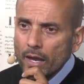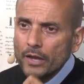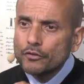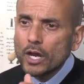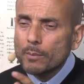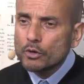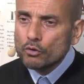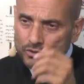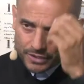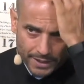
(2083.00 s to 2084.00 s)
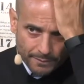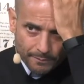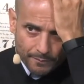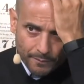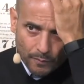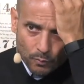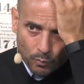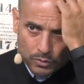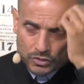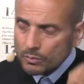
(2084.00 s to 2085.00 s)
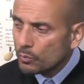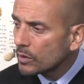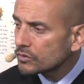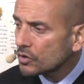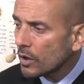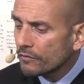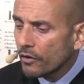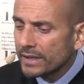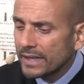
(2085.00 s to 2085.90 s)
If you come across it, we'll try and find it,